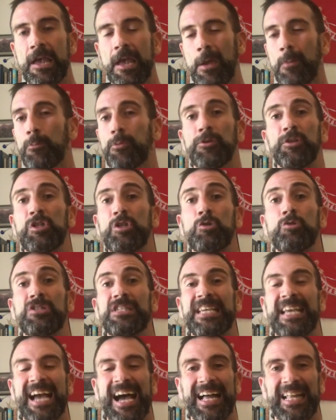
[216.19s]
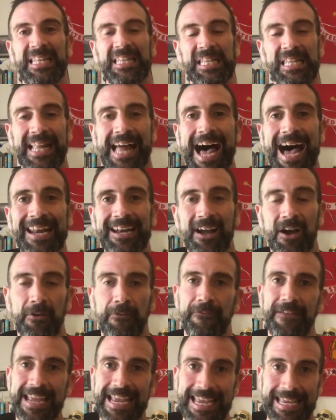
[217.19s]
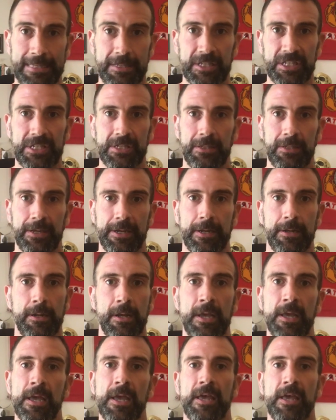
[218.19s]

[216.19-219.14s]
and producing a lot of insulin,